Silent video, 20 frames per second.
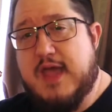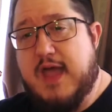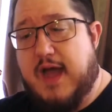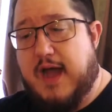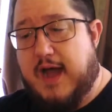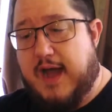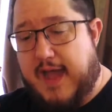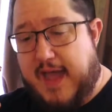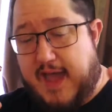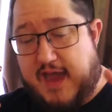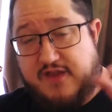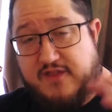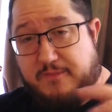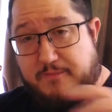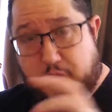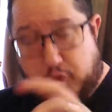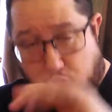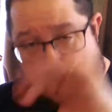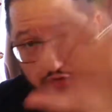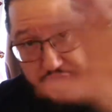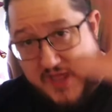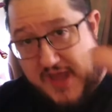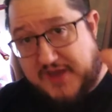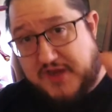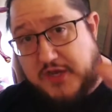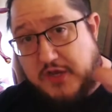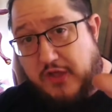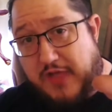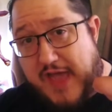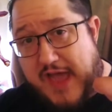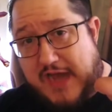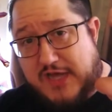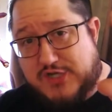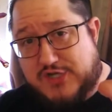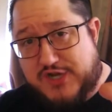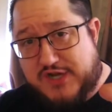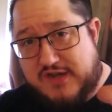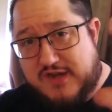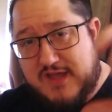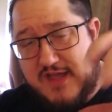It had some cool tentacle
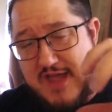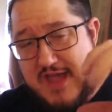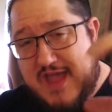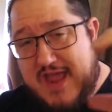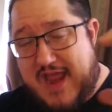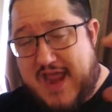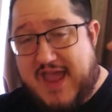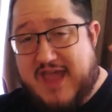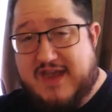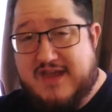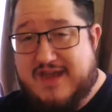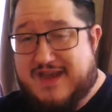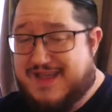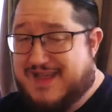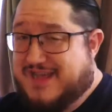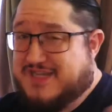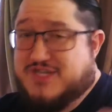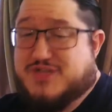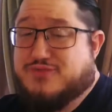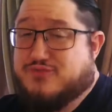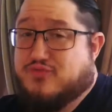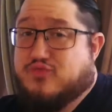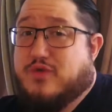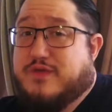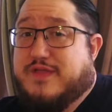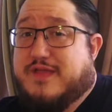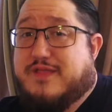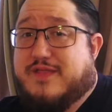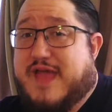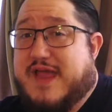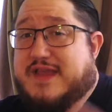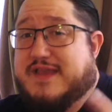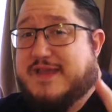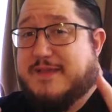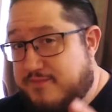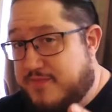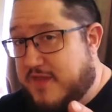action, and I just really liked it.